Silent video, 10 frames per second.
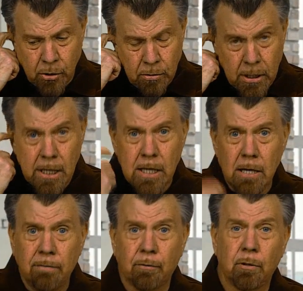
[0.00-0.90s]
you
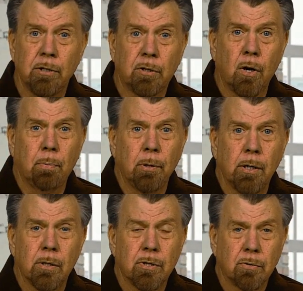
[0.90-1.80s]
need for
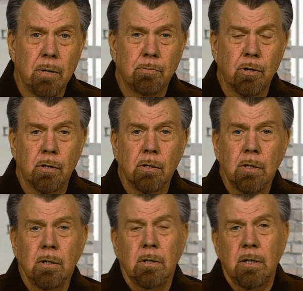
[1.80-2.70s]
interpreting the Scripture
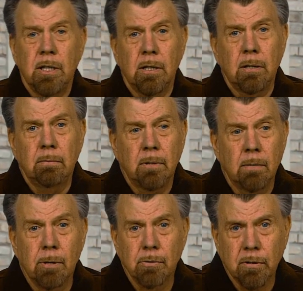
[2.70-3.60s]
in the
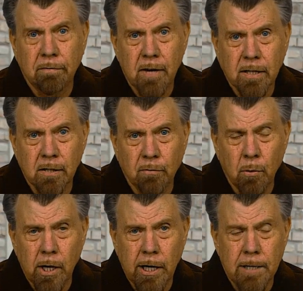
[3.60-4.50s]
most effective
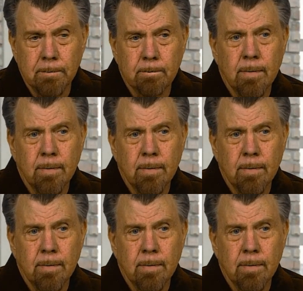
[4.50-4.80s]
way.